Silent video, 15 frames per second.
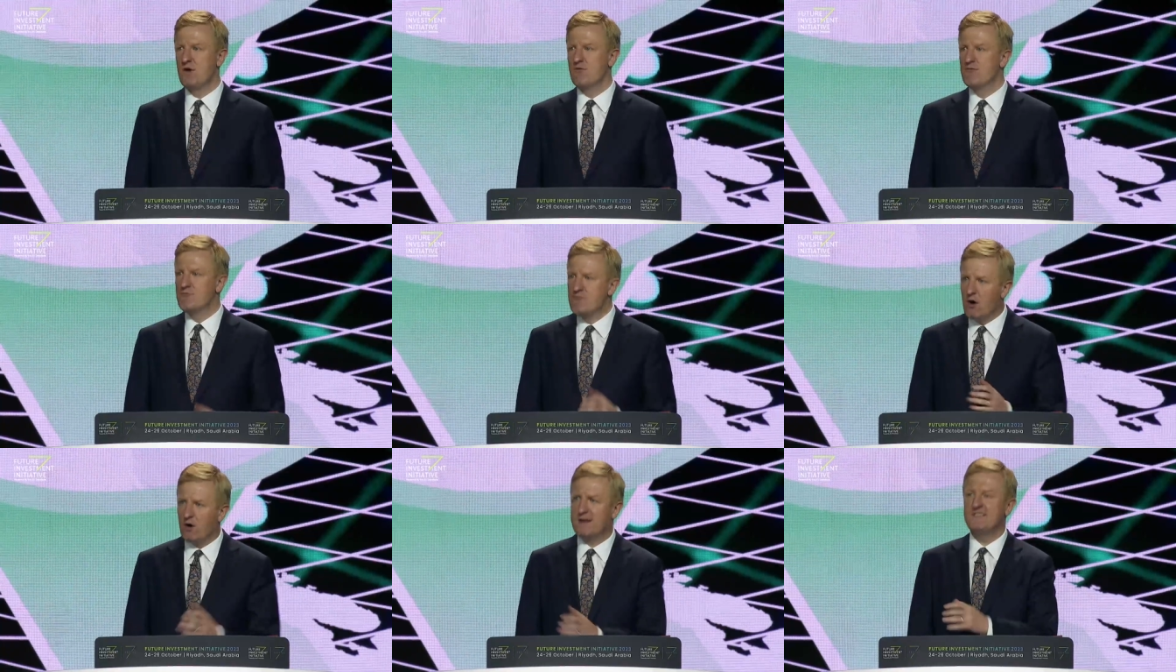
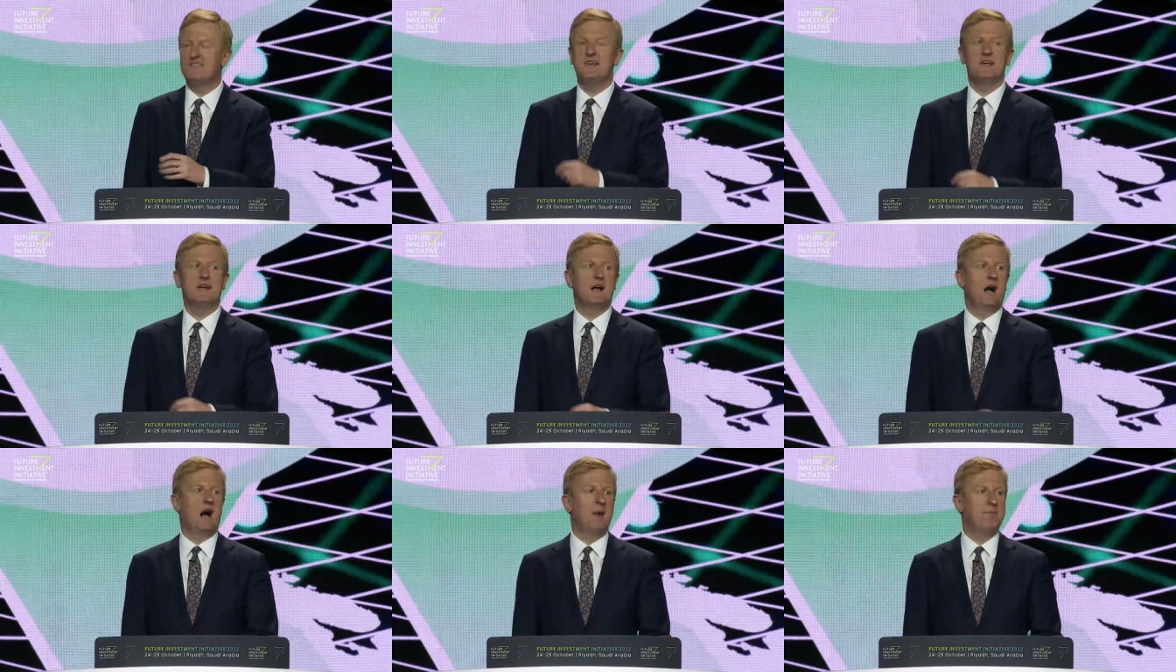
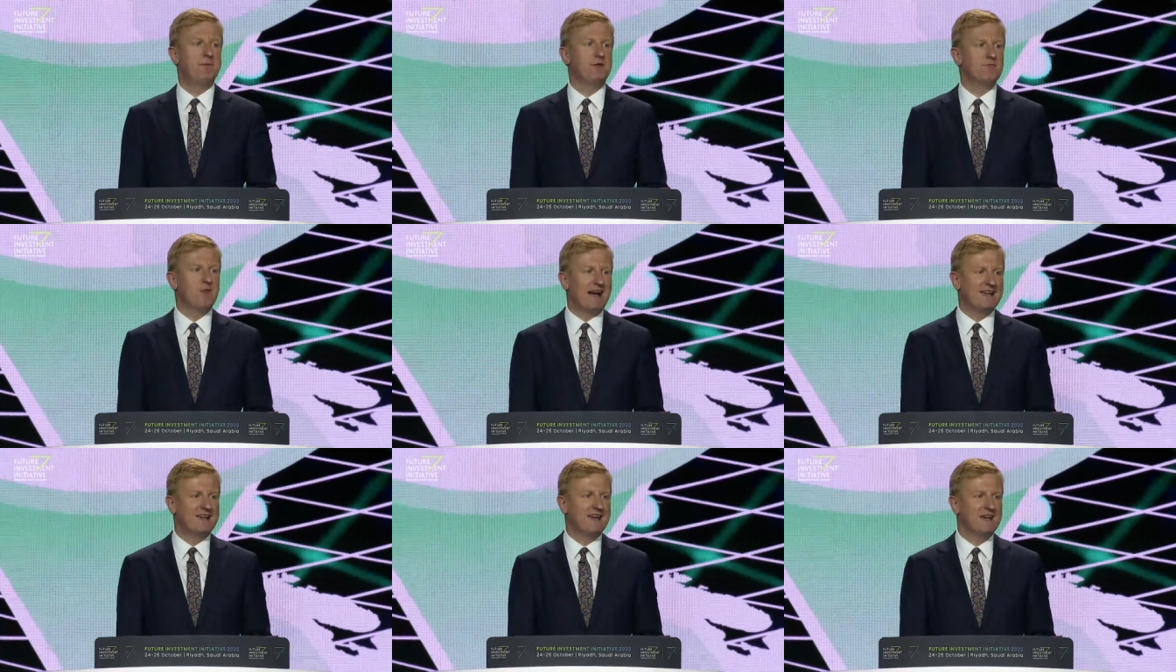rocketing up the
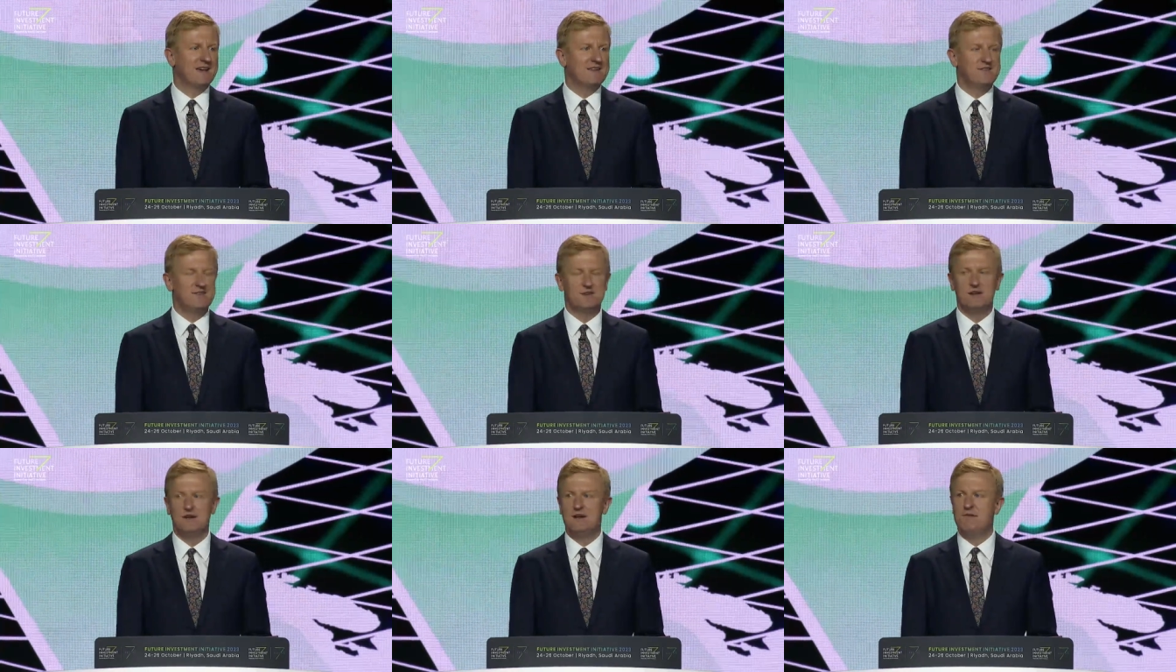
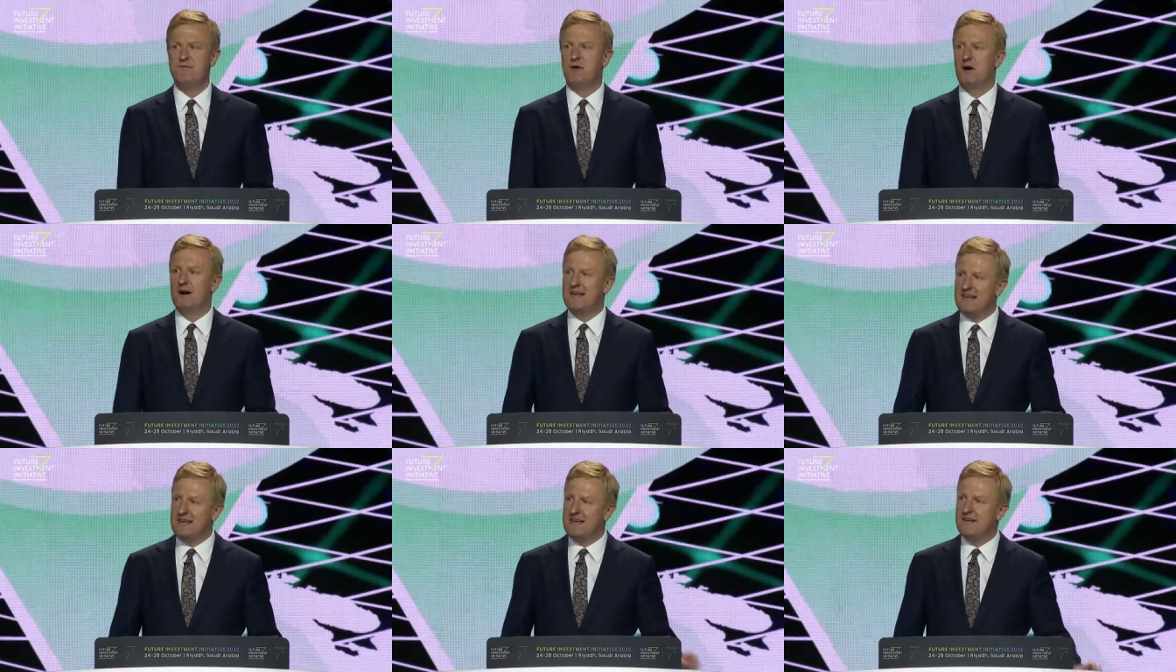rankings for
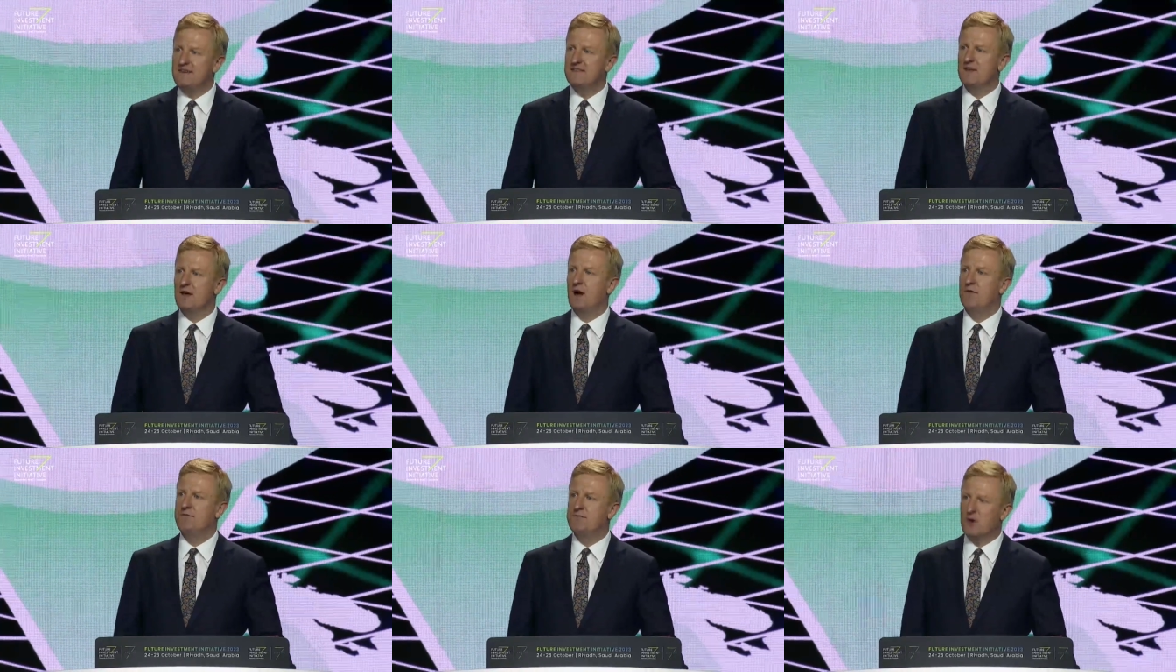ease
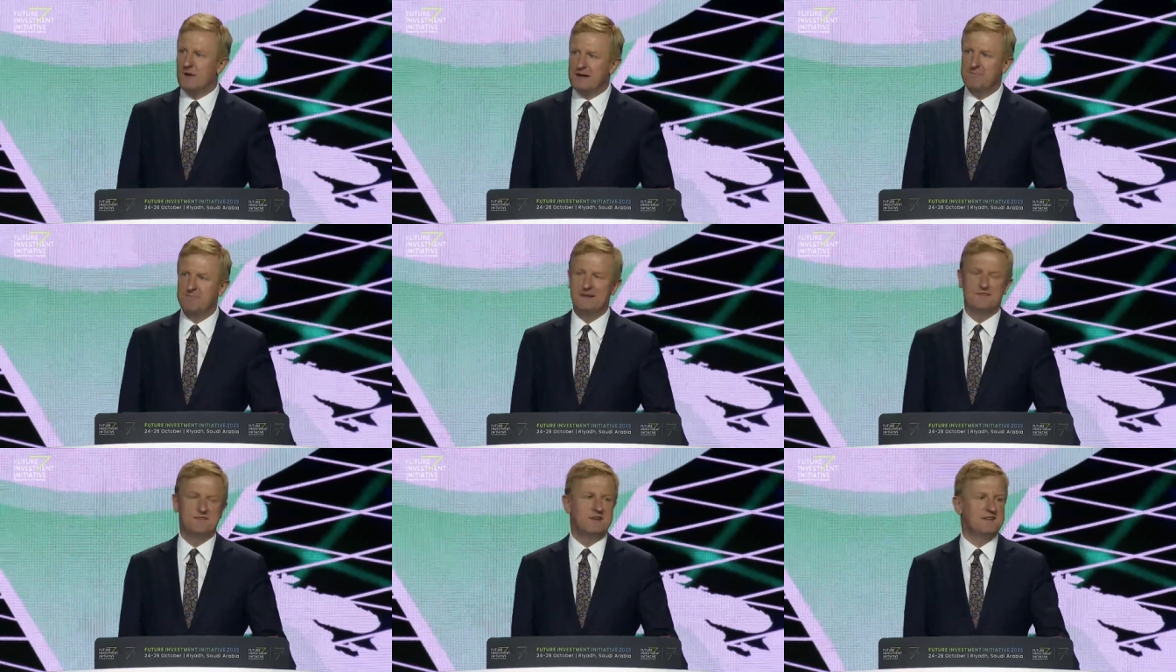of doing
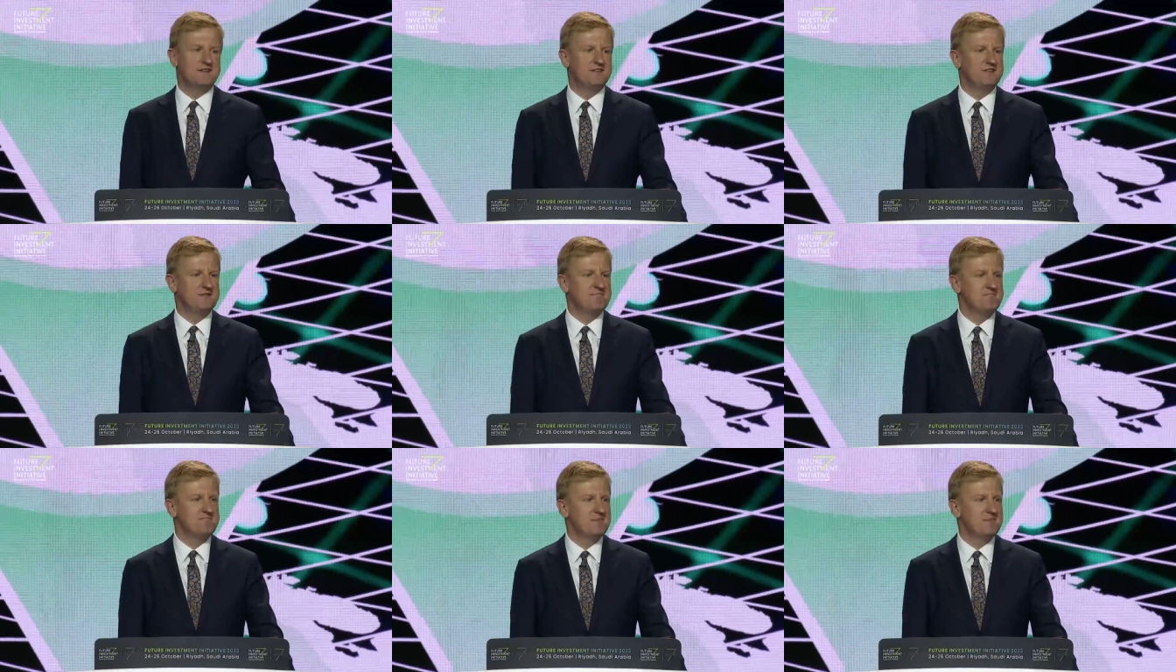business